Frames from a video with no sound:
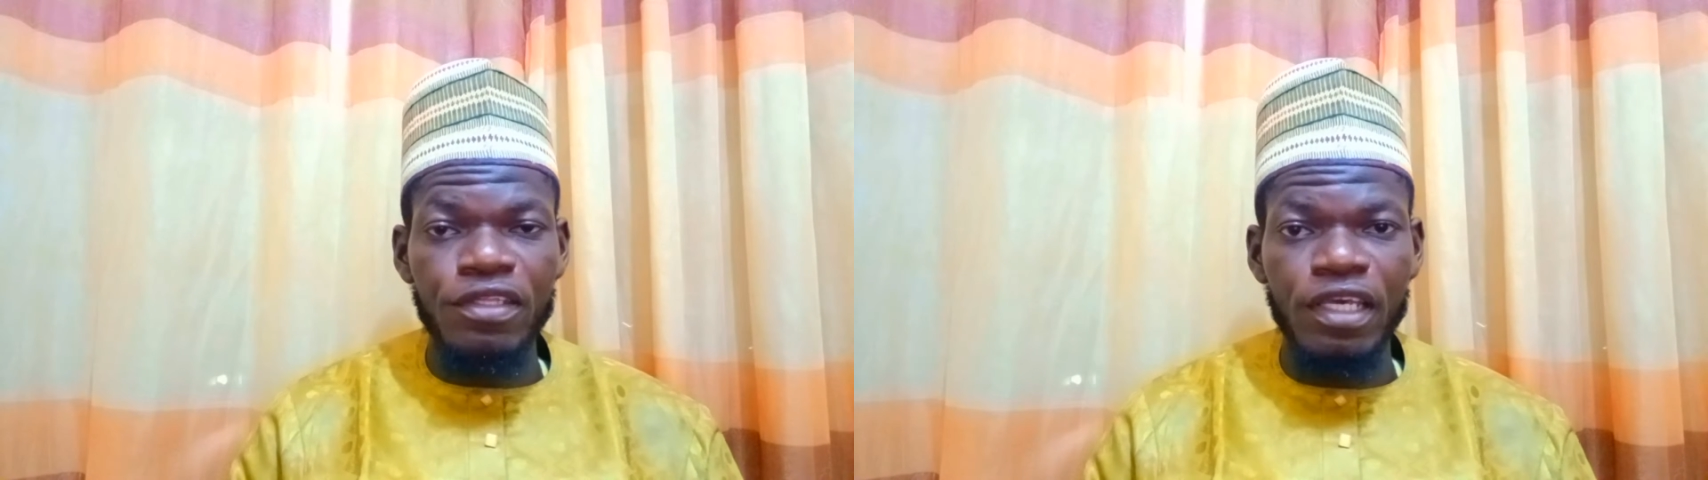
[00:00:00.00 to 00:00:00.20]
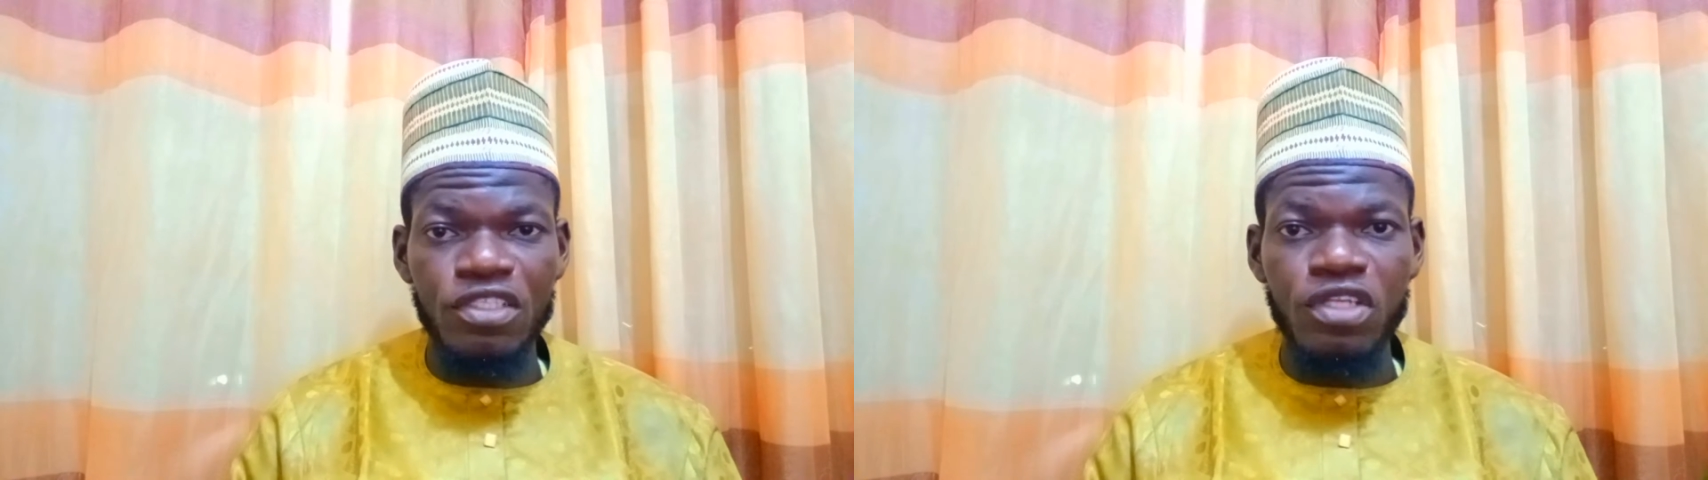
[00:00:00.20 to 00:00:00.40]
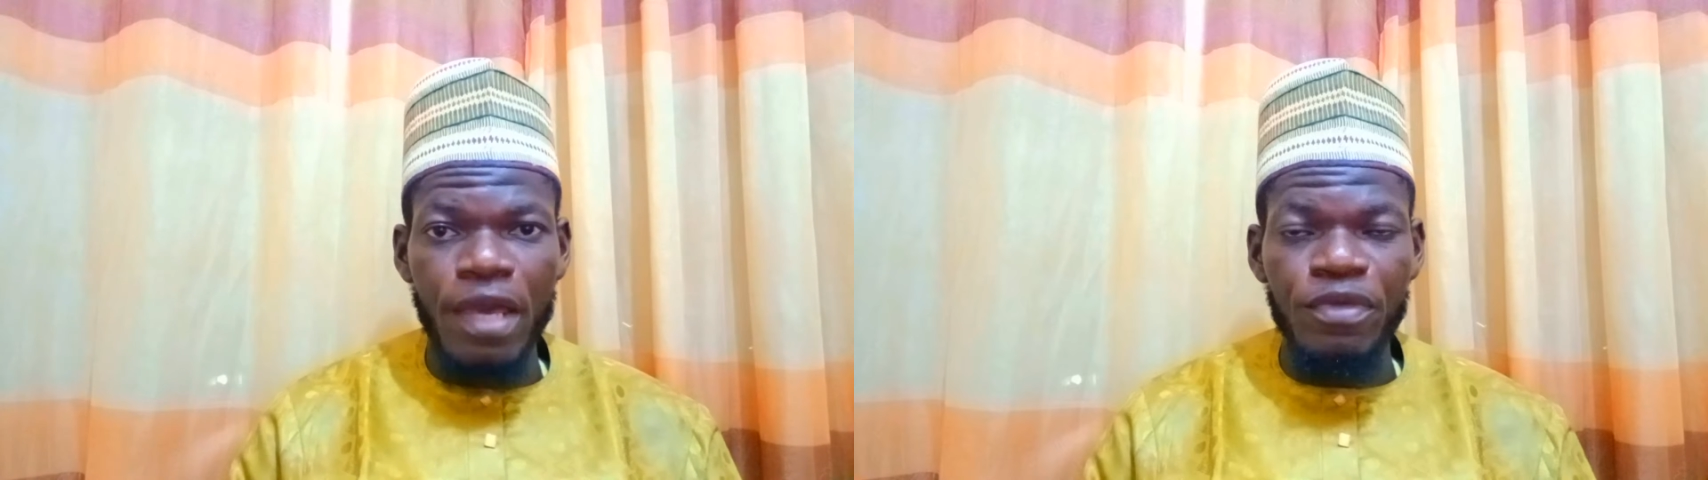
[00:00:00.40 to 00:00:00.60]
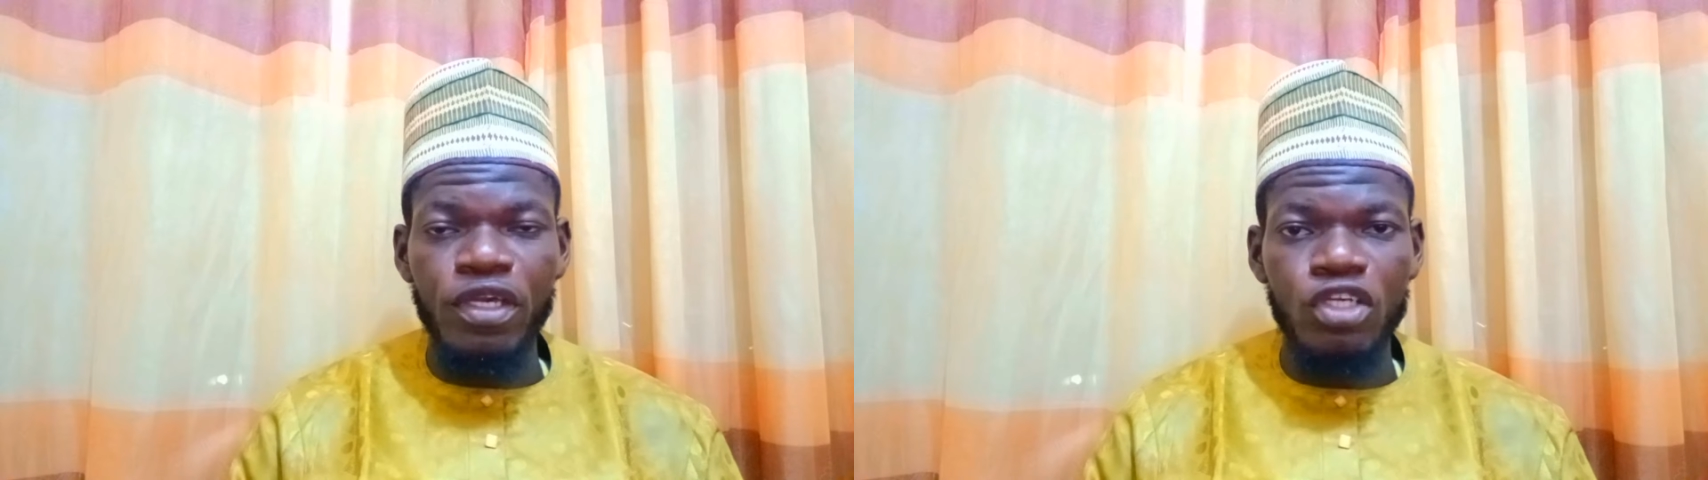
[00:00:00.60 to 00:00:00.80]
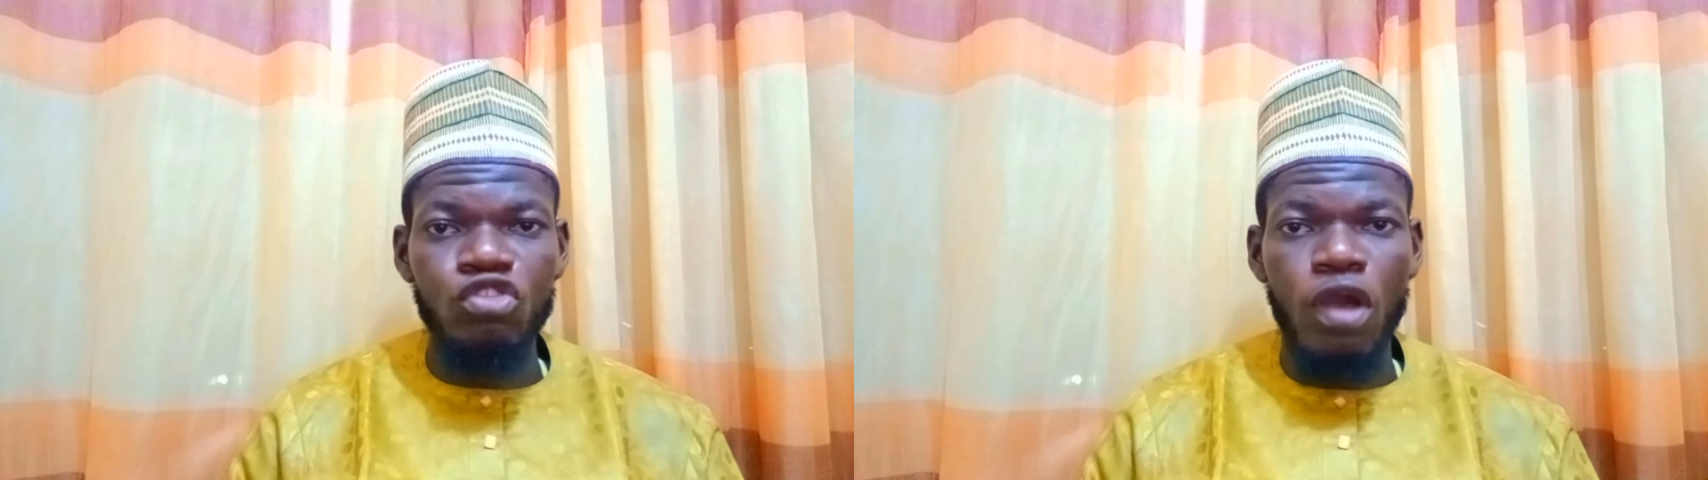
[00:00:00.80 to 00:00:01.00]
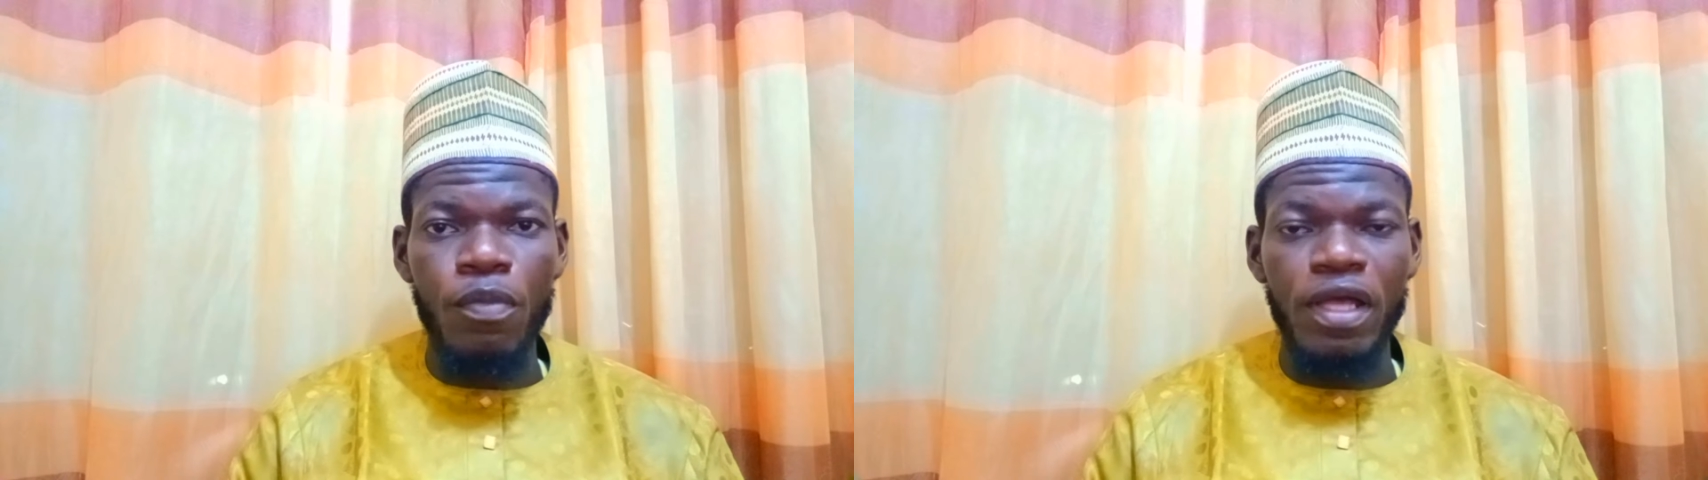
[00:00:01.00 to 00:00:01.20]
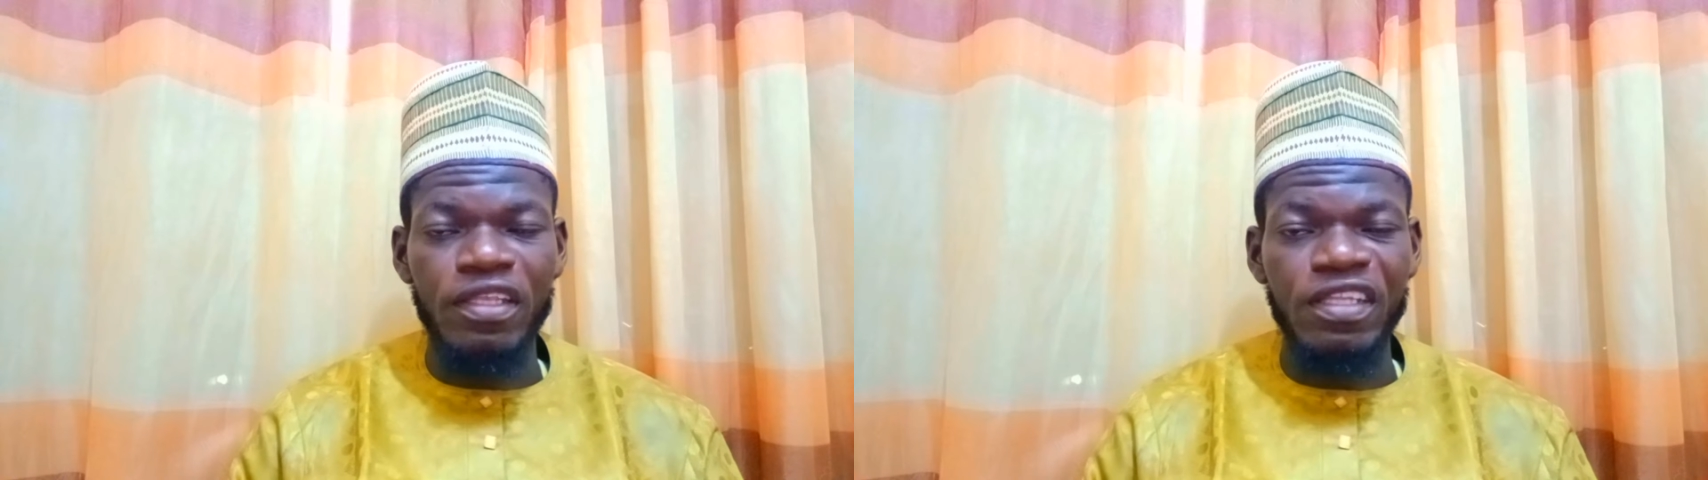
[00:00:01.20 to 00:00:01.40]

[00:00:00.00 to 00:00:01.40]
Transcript: the Islamic ritual bath,